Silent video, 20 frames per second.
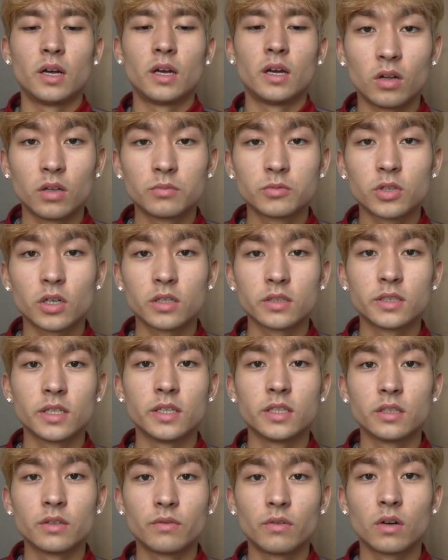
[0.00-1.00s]
all I'm trying to
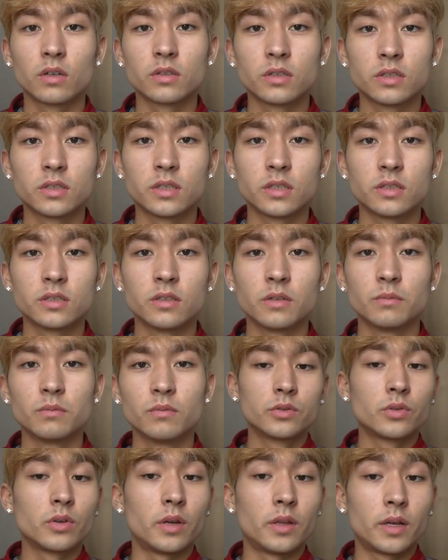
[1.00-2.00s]
say is fuck the system.
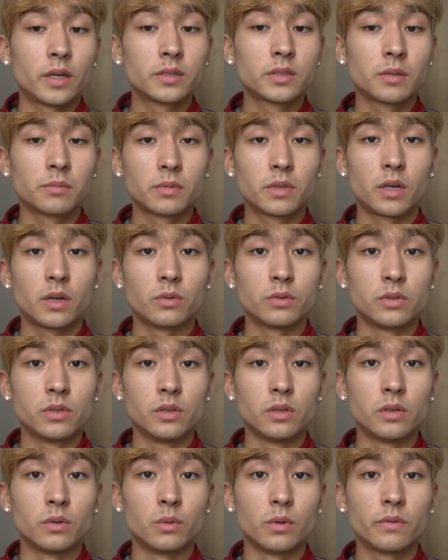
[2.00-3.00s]
So yeah, that's something I was
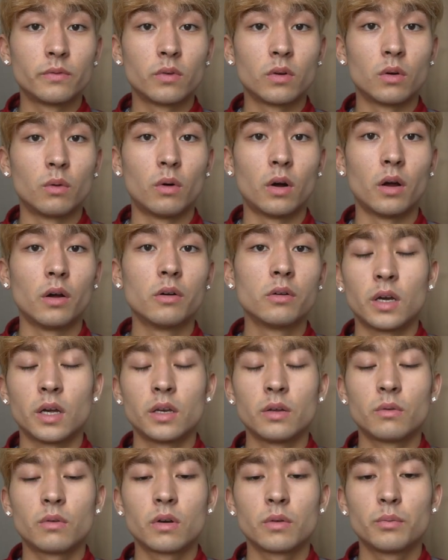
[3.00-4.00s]
dealing with for a while. I
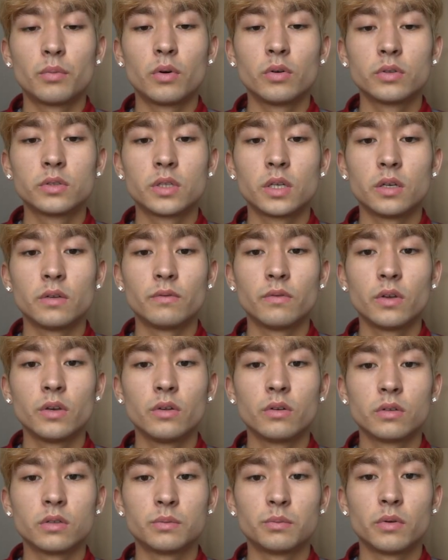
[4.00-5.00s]
didn't want to post any
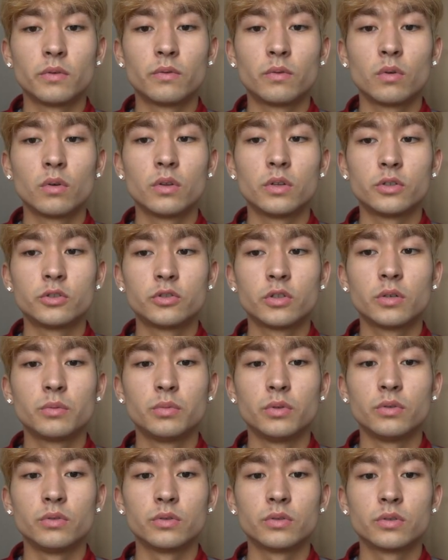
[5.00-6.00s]
videos before the
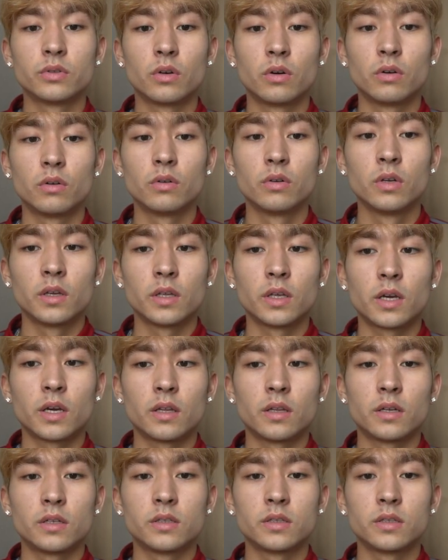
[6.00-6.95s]
tribute, so yeah,